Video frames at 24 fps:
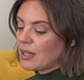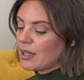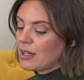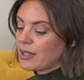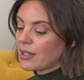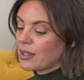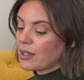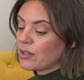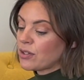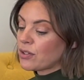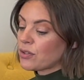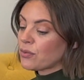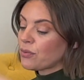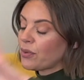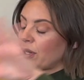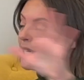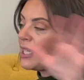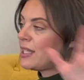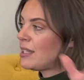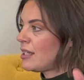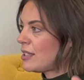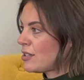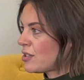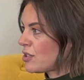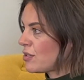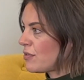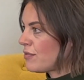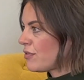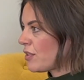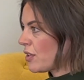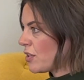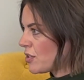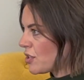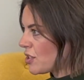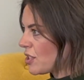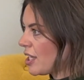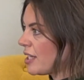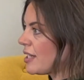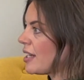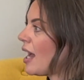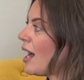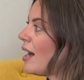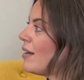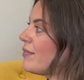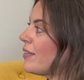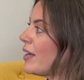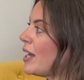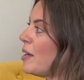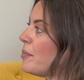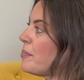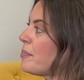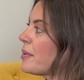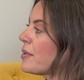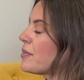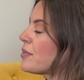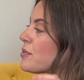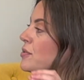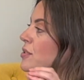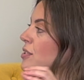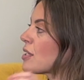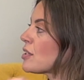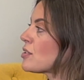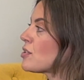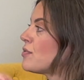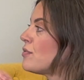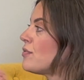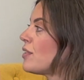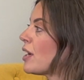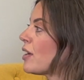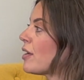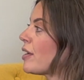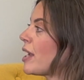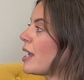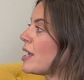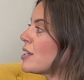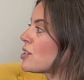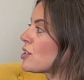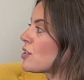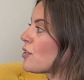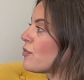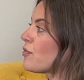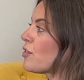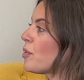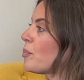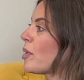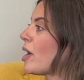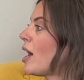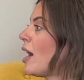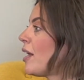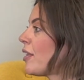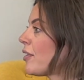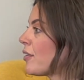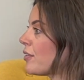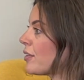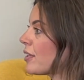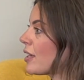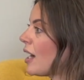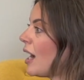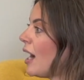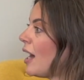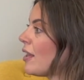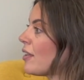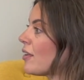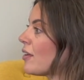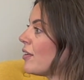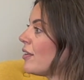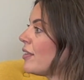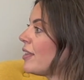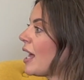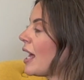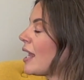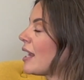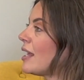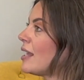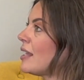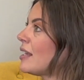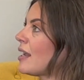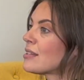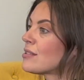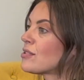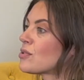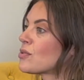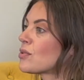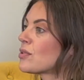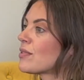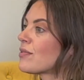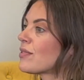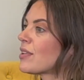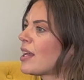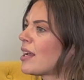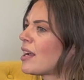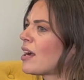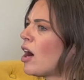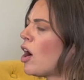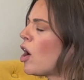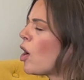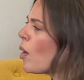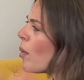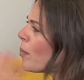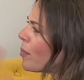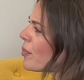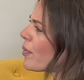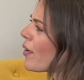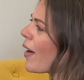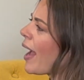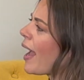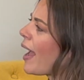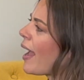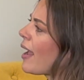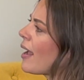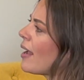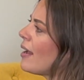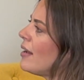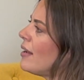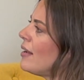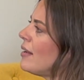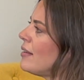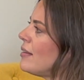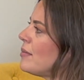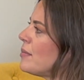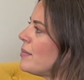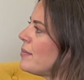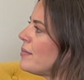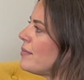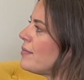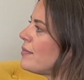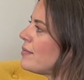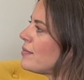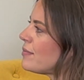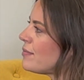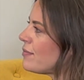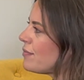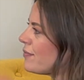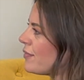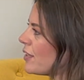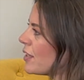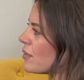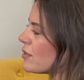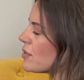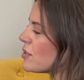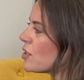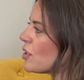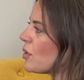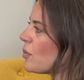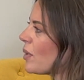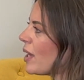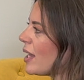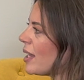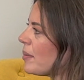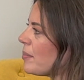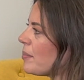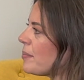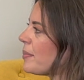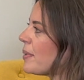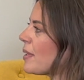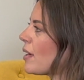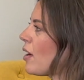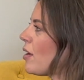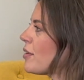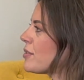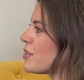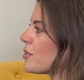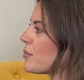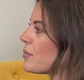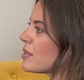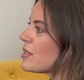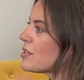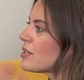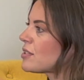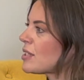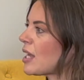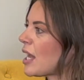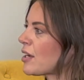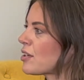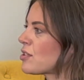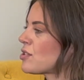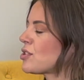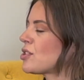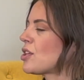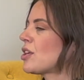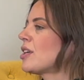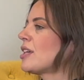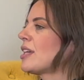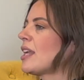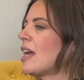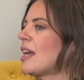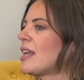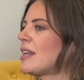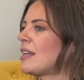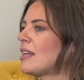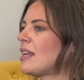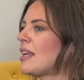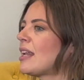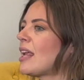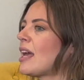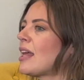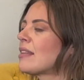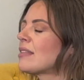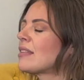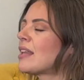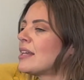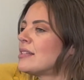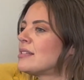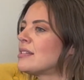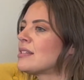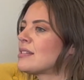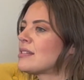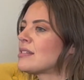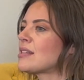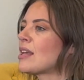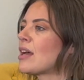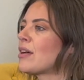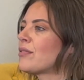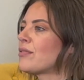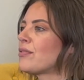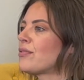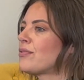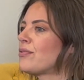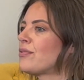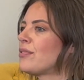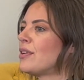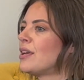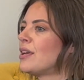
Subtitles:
like a greenish version of it, but there's such variation from color to color that it has sort of like ombre feel to it, but also it's textured, and it lends itself,